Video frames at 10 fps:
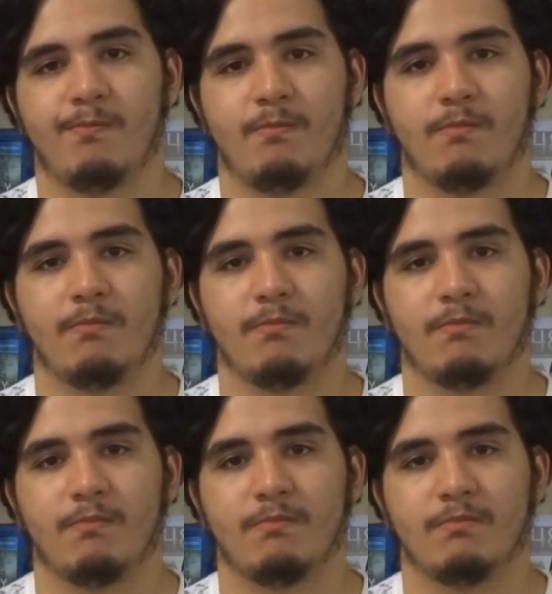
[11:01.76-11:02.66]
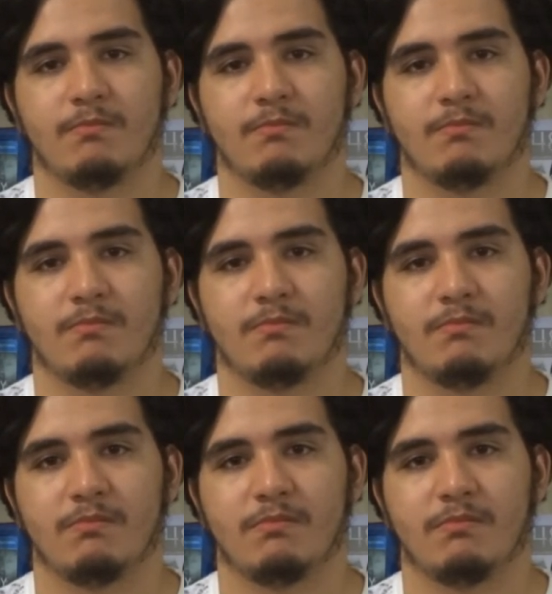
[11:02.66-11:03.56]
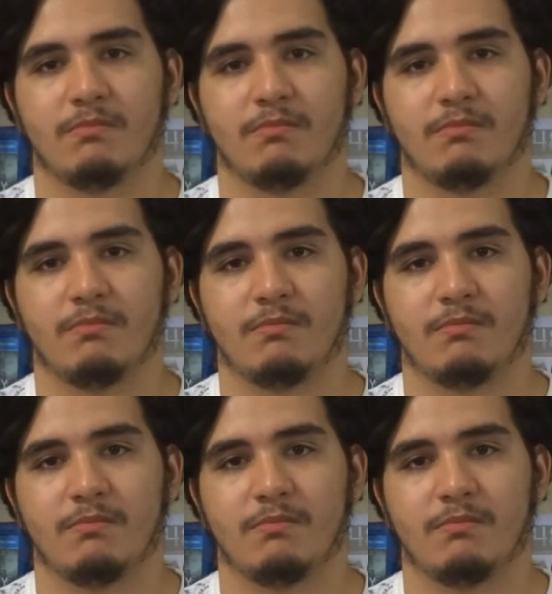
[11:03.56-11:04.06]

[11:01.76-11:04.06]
[no speech]